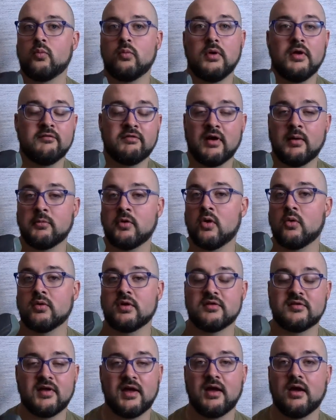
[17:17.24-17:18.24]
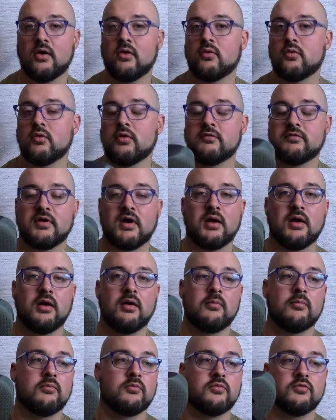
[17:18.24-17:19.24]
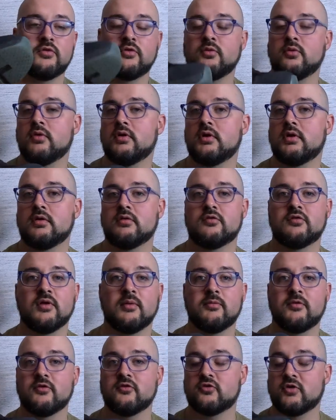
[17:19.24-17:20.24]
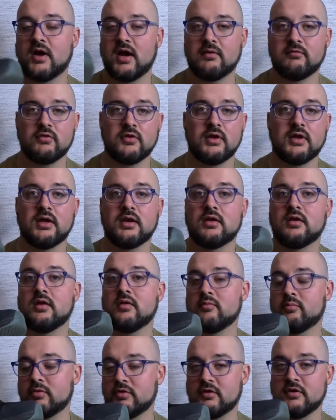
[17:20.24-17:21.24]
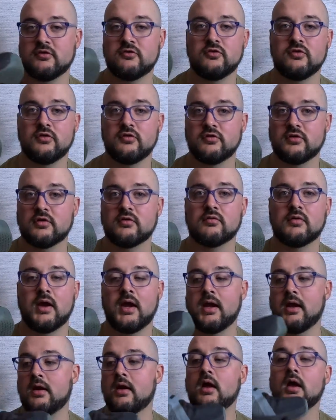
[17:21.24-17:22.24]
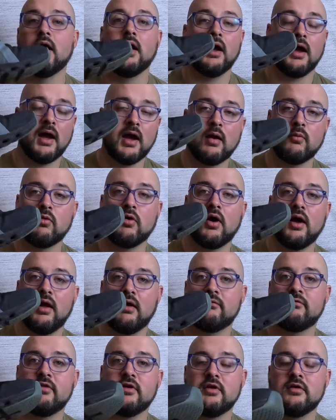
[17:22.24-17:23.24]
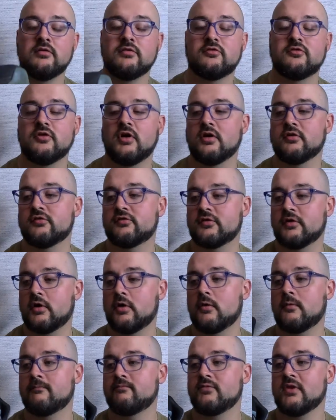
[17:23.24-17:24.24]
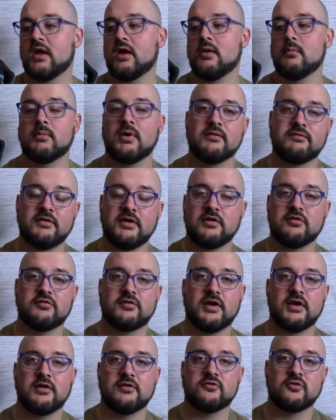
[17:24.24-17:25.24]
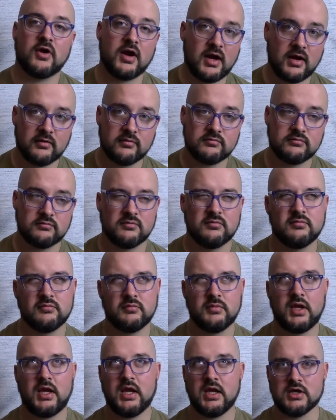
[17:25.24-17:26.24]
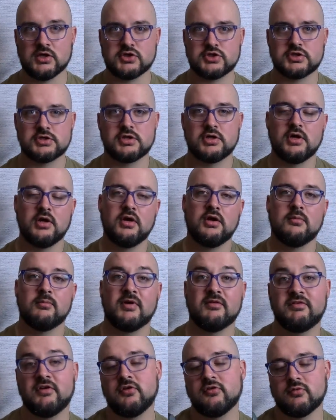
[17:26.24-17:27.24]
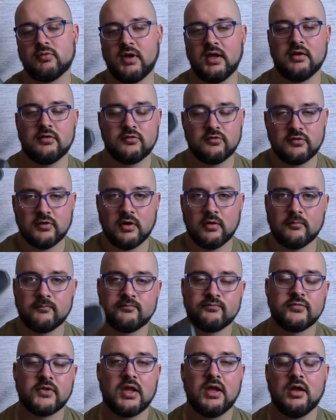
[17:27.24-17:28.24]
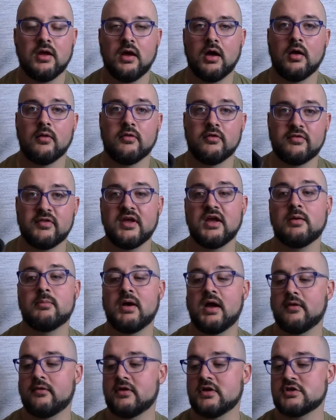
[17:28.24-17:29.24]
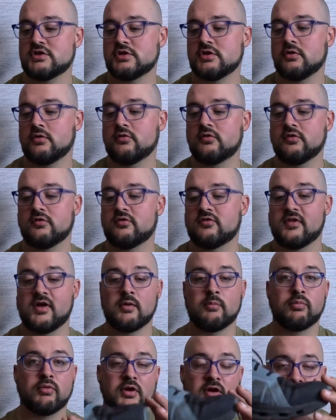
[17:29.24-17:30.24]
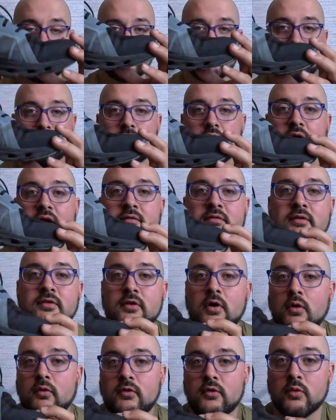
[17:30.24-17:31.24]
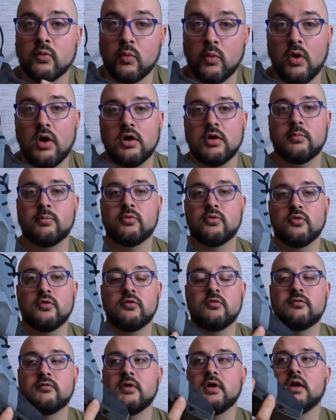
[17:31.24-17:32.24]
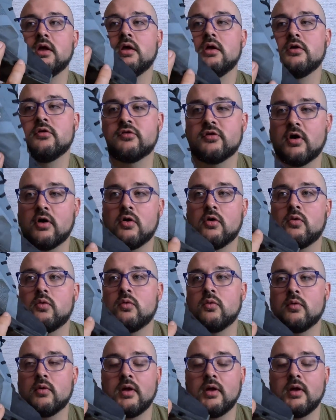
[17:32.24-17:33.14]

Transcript: if I'm going to town or if I'm doing something traveling and it potentially is going to rain. I will have these just so my feet stay dry-ish. My feet sweat. So the thing about these shoes is they're breathable even though they're waterproof. So